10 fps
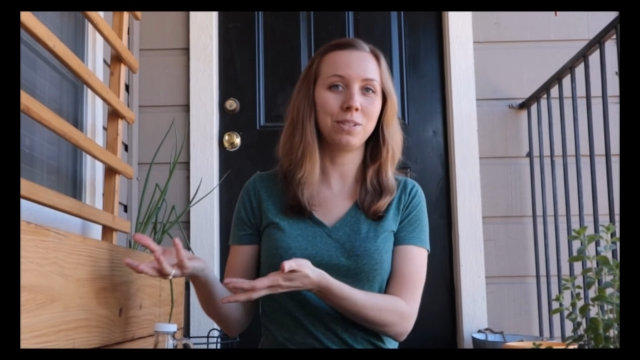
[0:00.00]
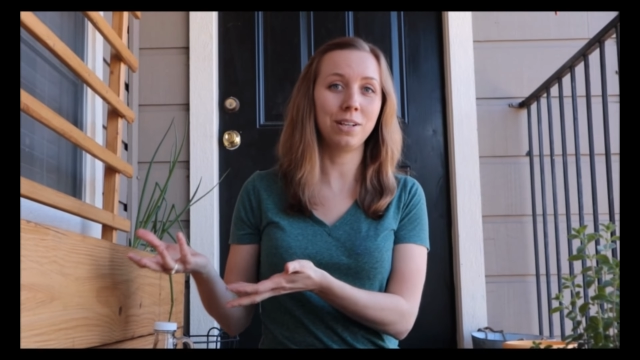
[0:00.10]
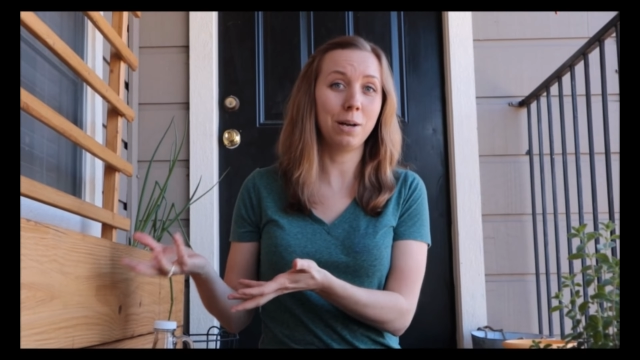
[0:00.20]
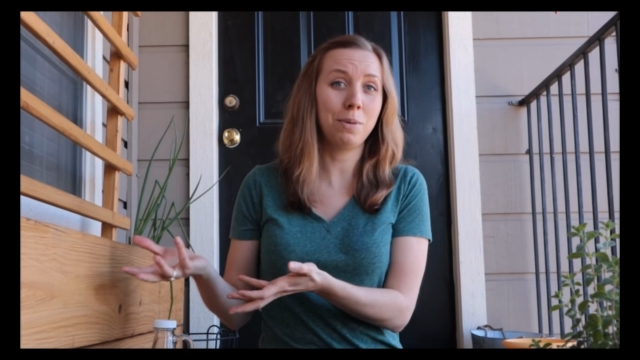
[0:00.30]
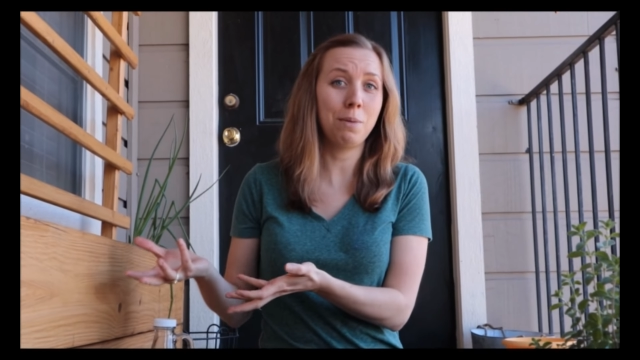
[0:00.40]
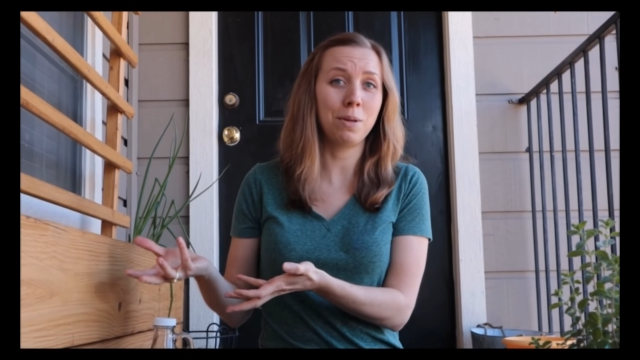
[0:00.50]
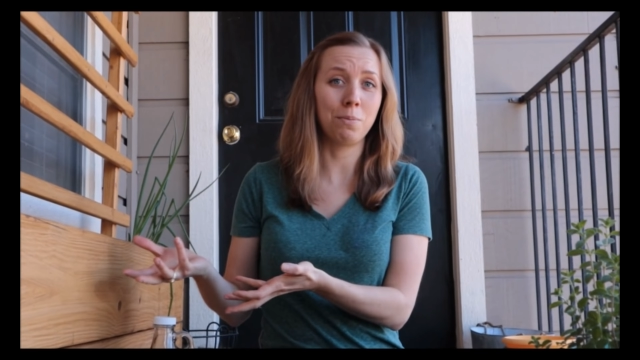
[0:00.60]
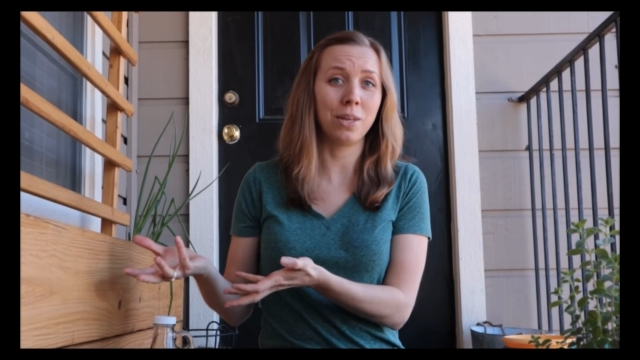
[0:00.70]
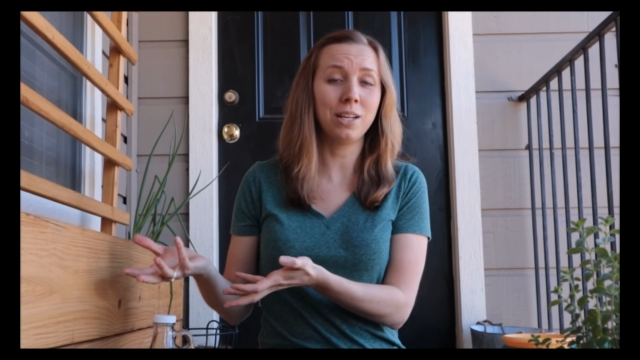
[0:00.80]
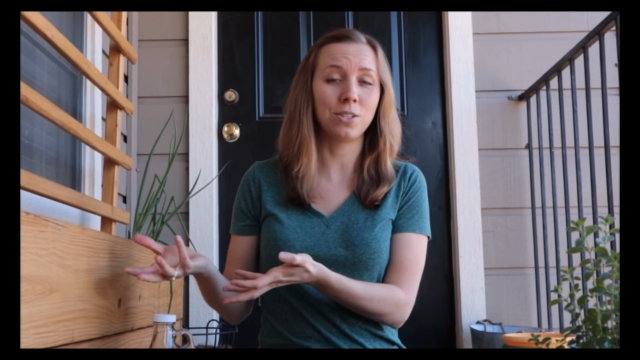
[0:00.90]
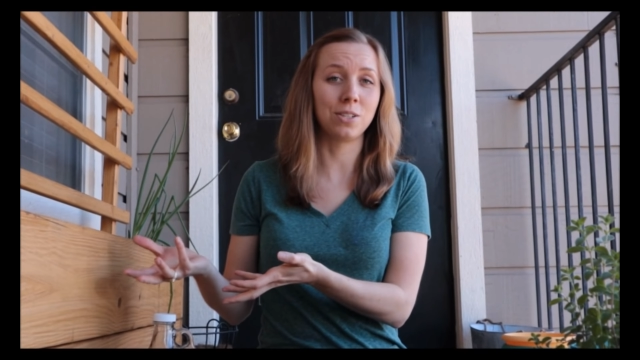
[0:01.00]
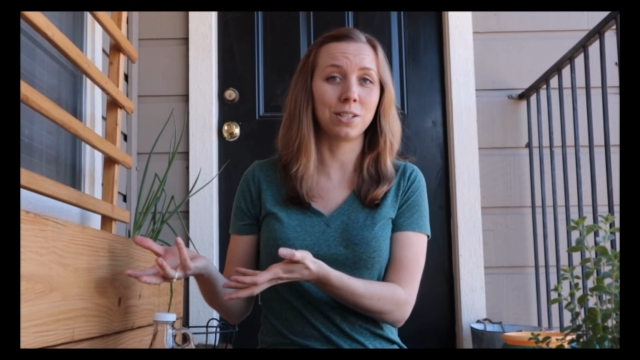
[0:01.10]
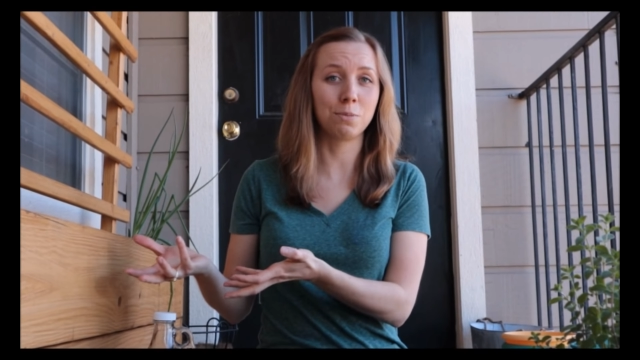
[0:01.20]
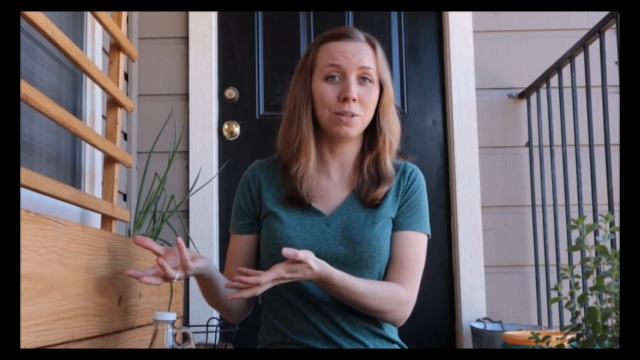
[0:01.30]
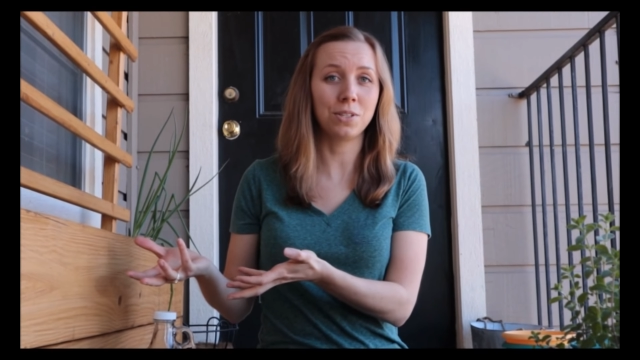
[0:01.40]
upkeeping plants is
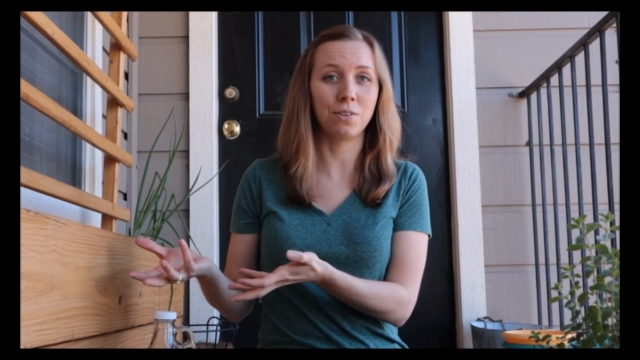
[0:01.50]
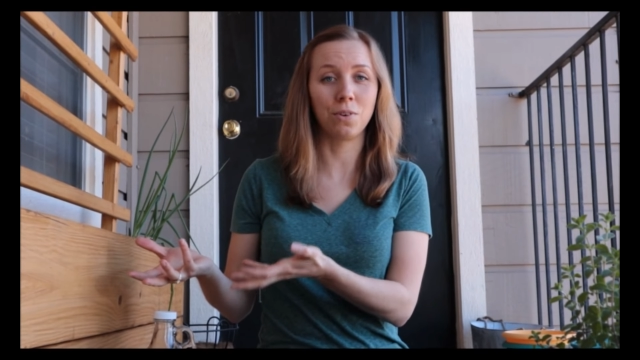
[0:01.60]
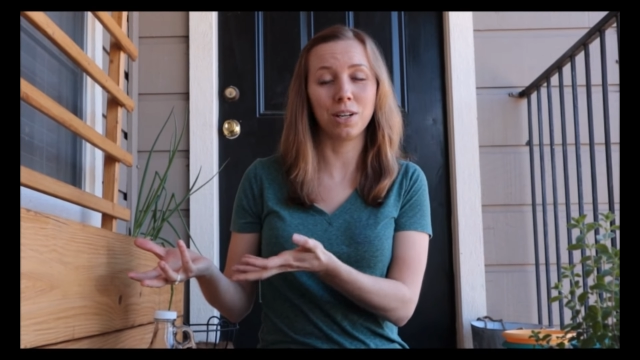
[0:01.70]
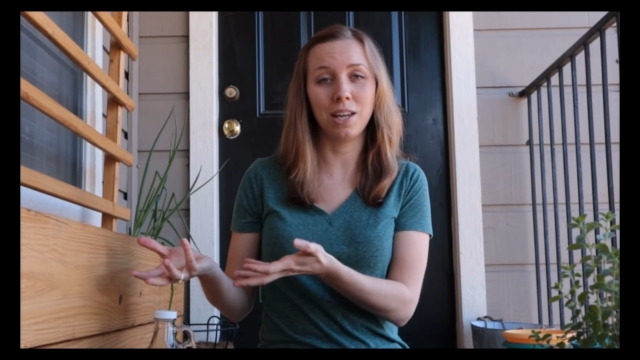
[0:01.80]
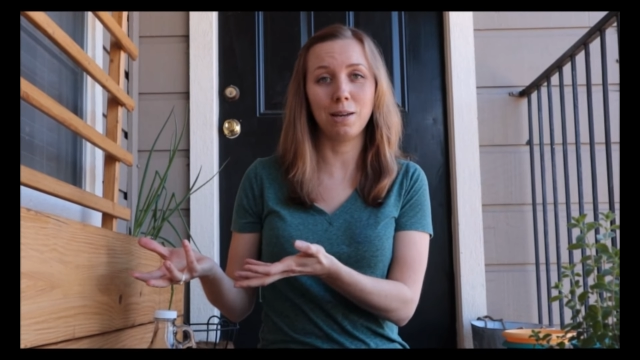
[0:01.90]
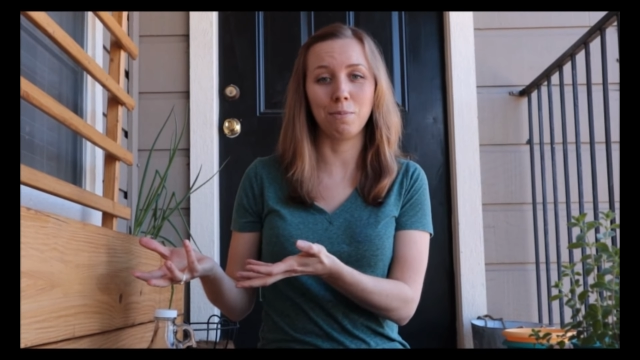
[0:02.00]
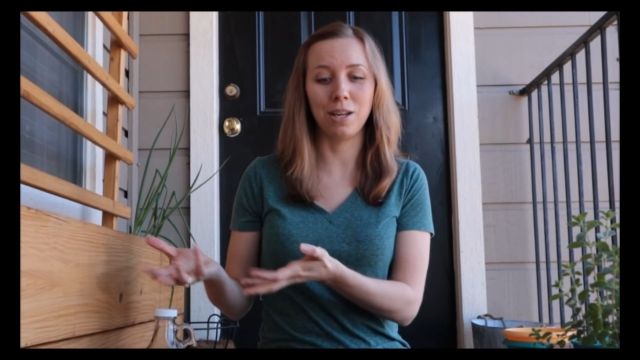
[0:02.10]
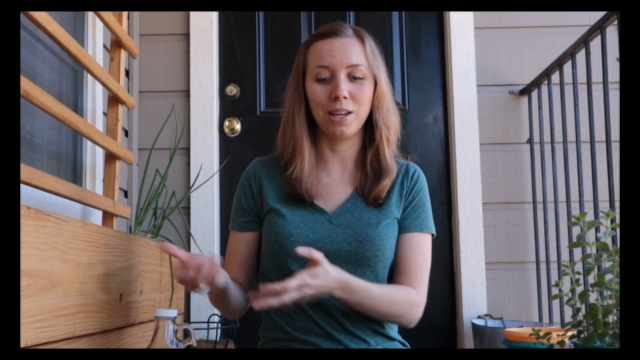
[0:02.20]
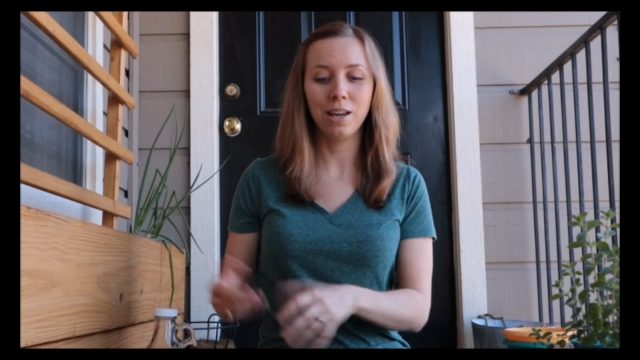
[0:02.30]
expensive, or it can be.